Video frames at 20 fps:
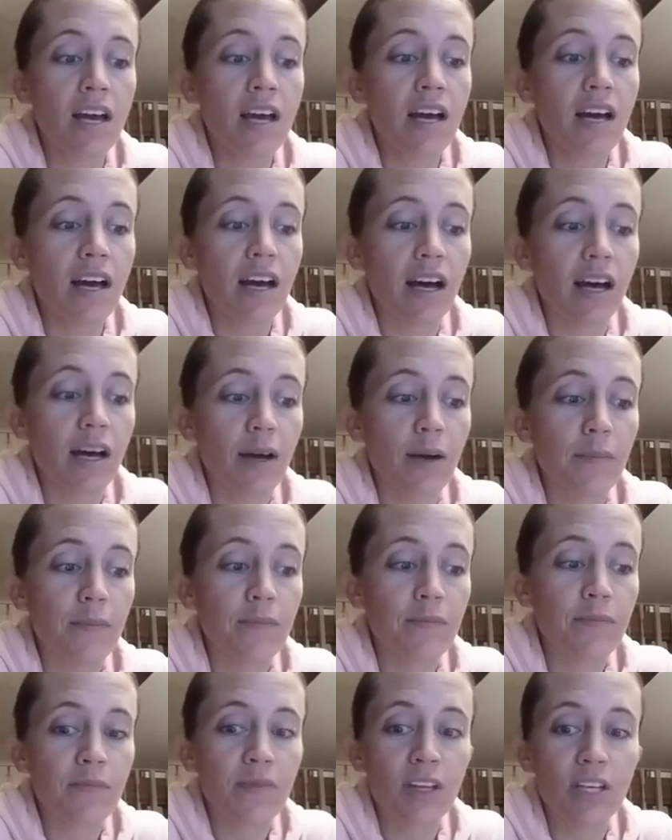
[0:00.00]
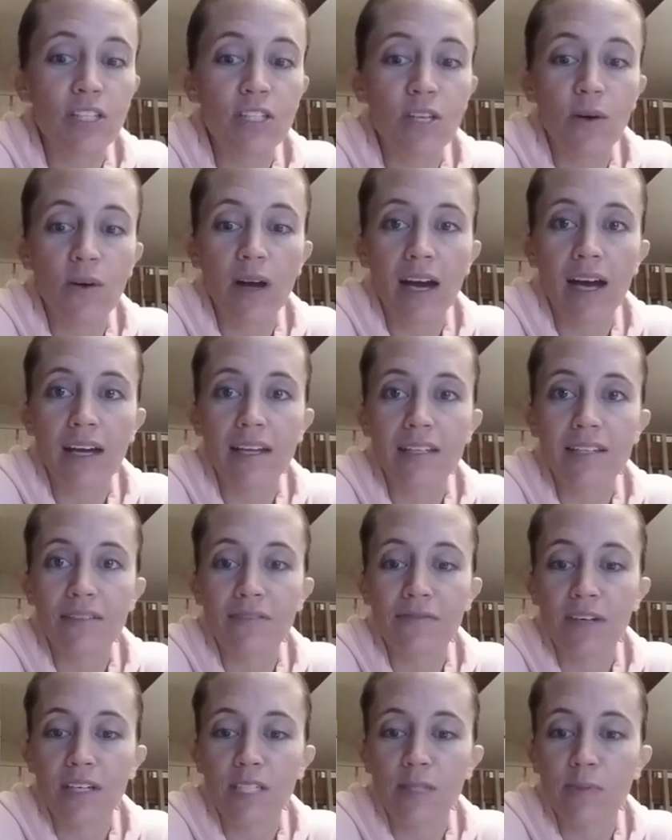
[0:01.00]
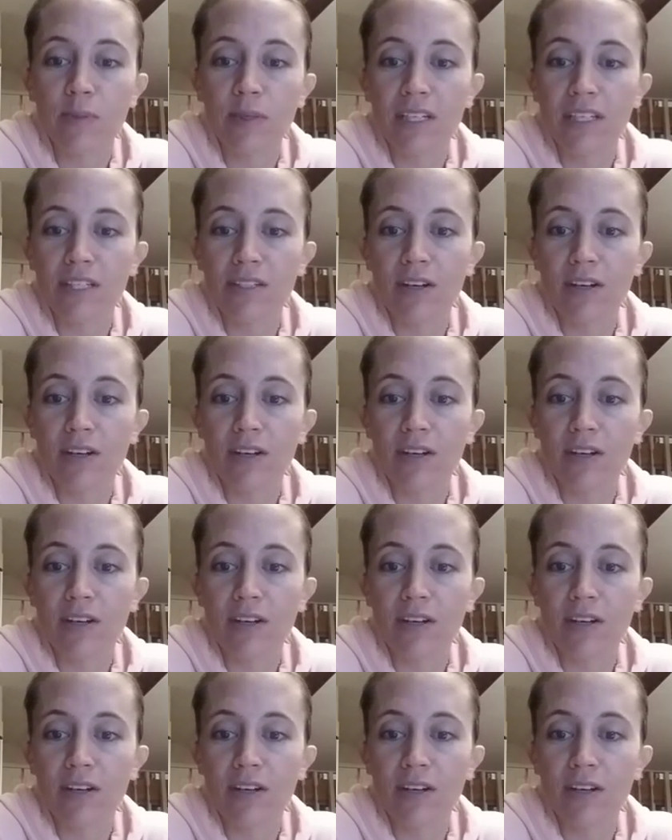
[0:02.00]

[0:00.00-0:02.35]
Um, so, as Facebook is